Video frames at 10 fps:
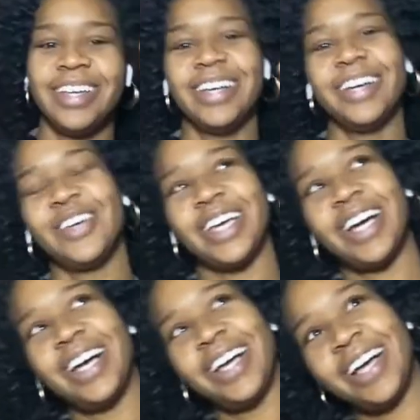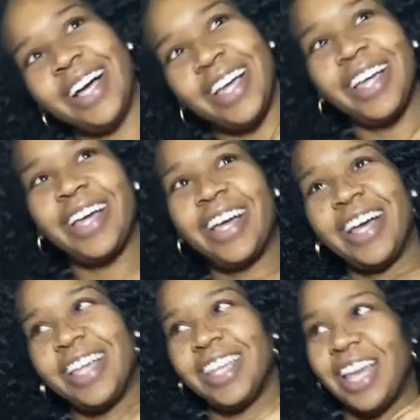Okay,
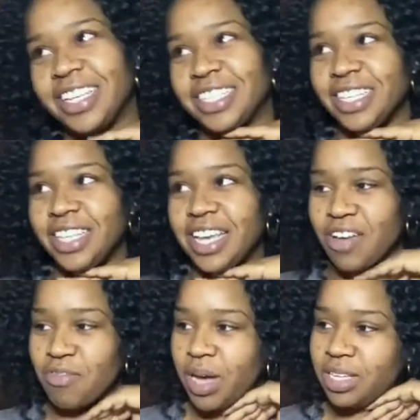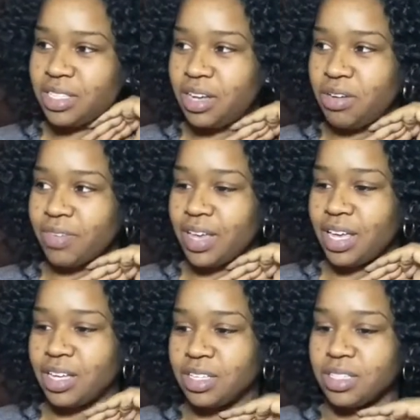I like to think of myself
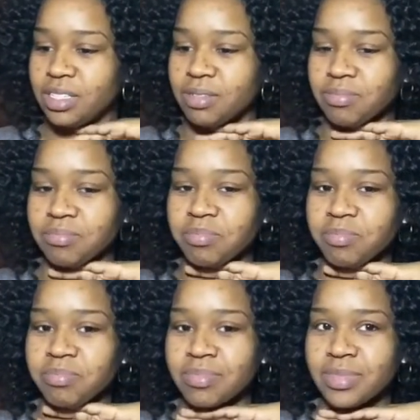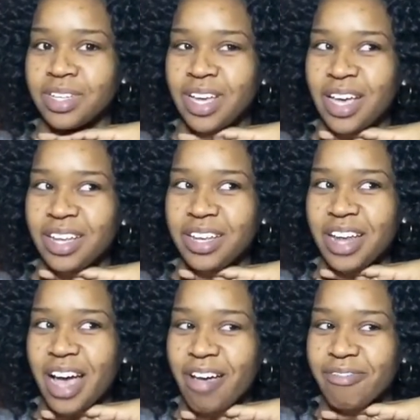as
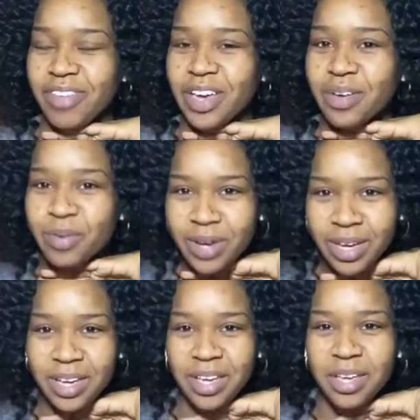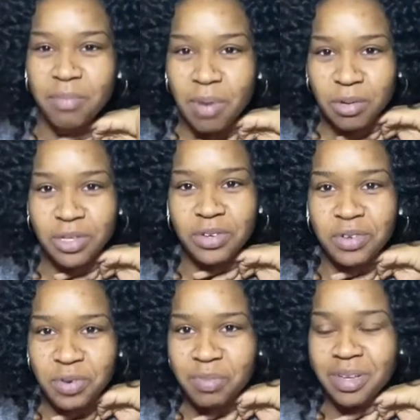not very
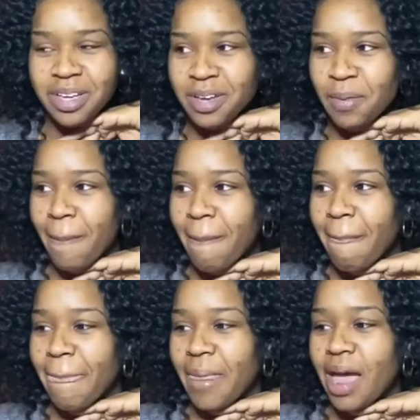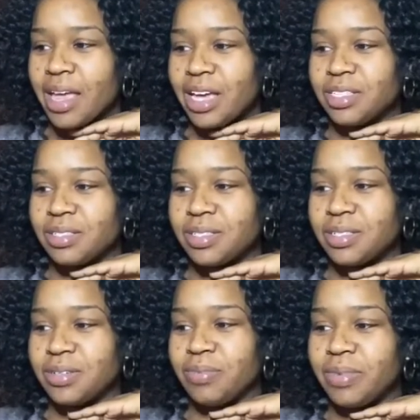emotional, but I guess
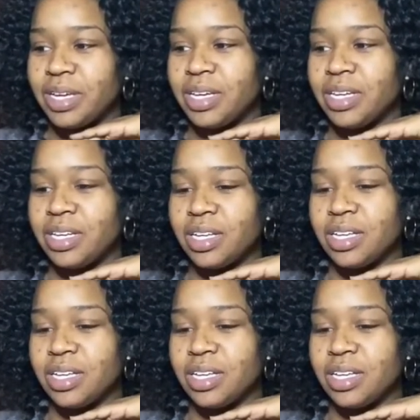when